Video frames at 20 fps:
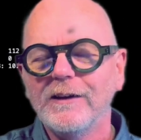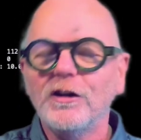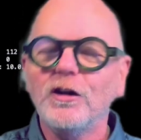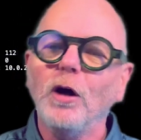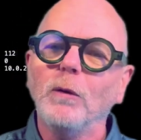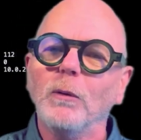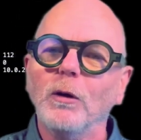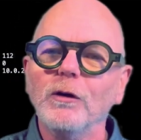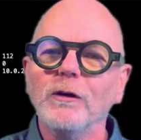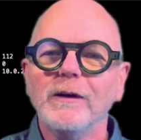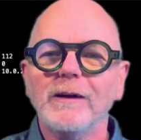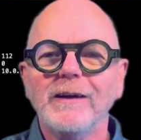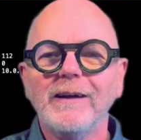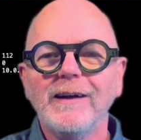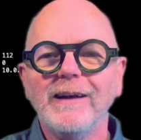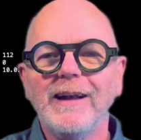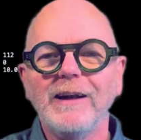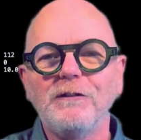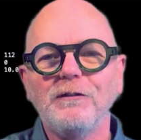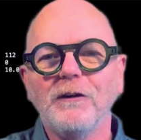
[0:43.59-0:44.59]
Come on,
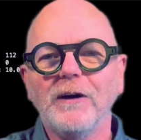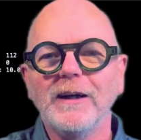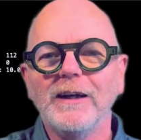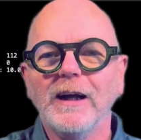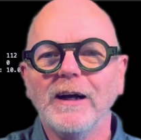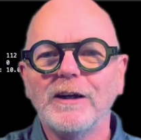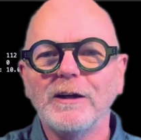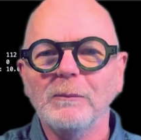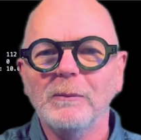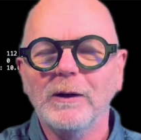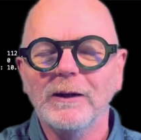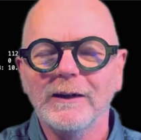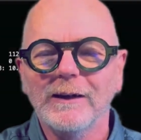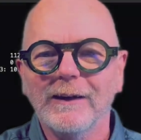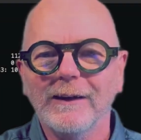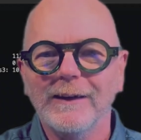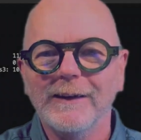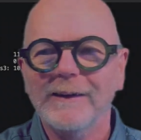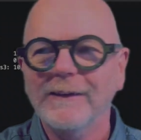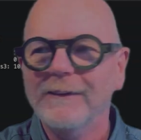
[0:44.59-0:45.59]
let's find our command line.